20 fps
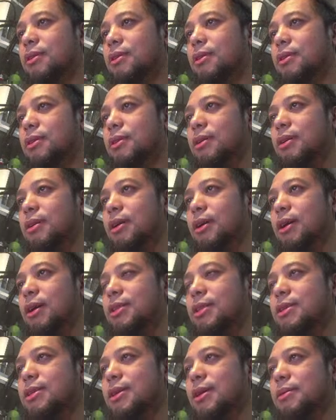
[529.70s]
It's
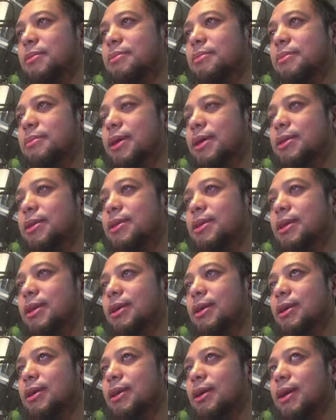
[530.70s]
amazing
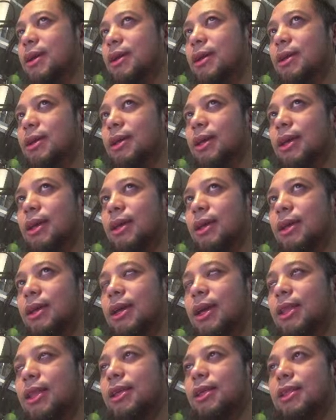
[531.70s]
getting
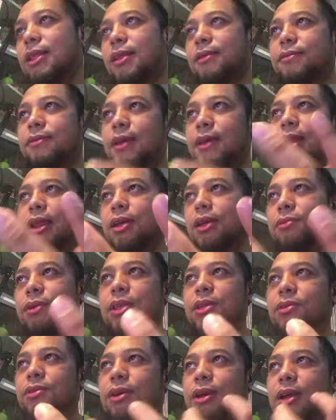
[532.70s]
that feeling when you are
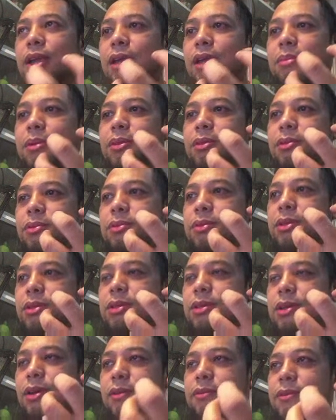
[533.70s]
able to discover,